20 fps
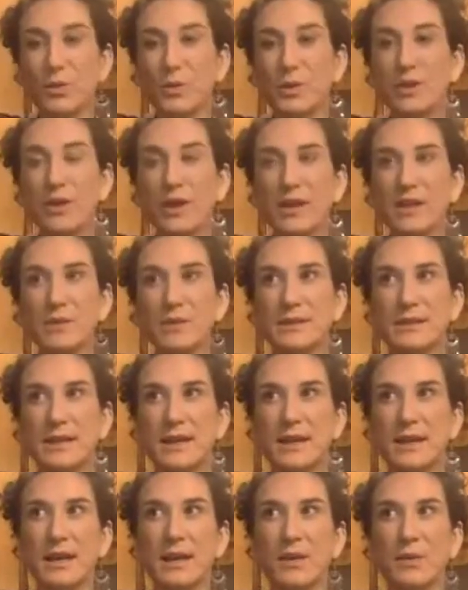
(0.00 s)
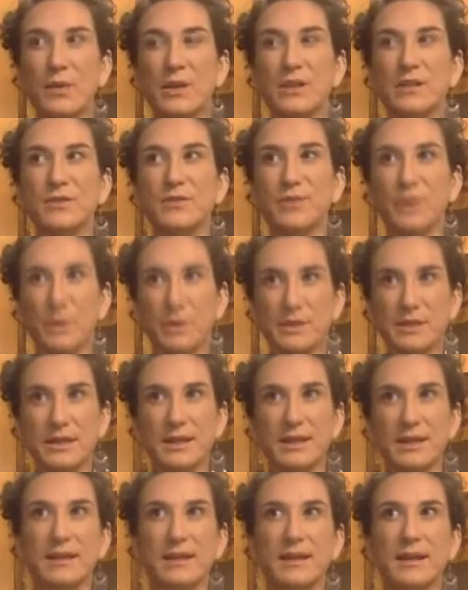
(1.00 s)
wheatgrass, we say when it's
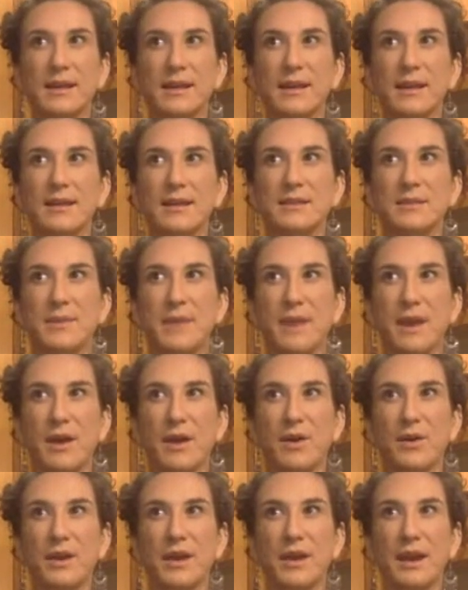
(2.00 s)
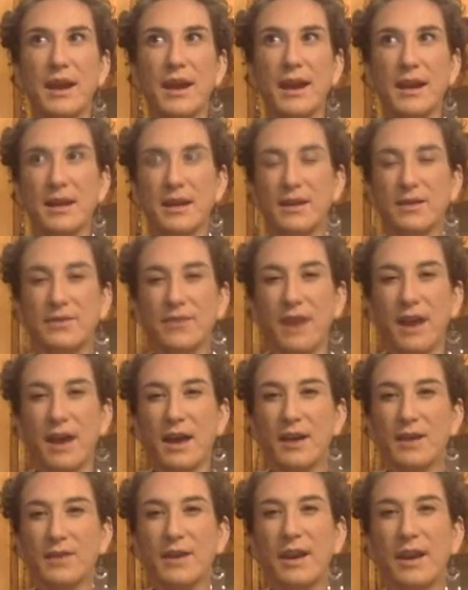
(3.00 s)
frozen is about eighty
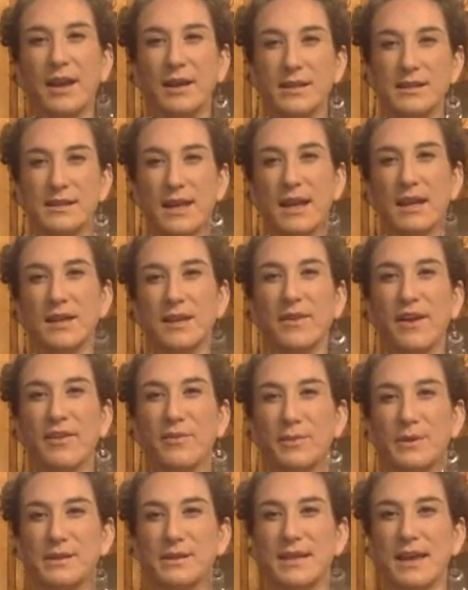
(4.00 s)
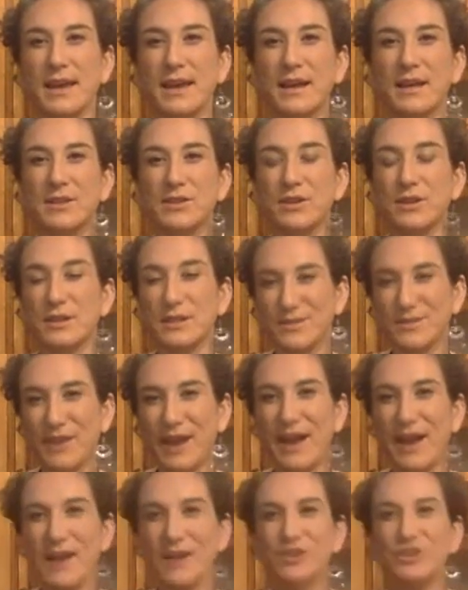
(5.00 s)
to eighty-five percent as good as
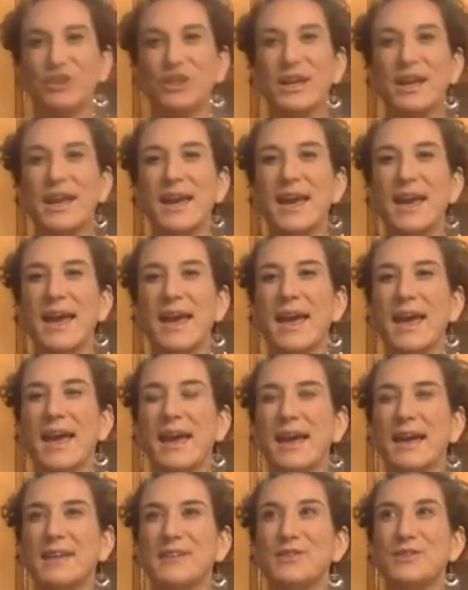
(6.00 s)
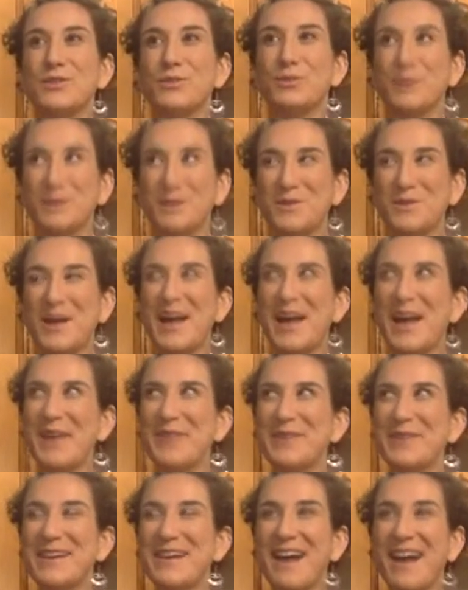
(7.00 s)
fresh. And the reason that
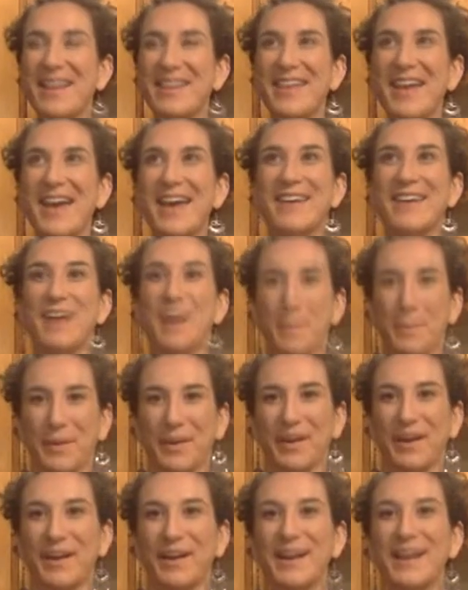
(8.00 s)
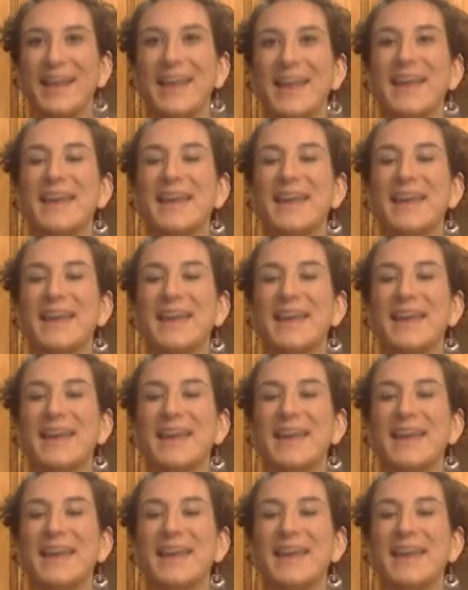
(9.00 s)
we got that number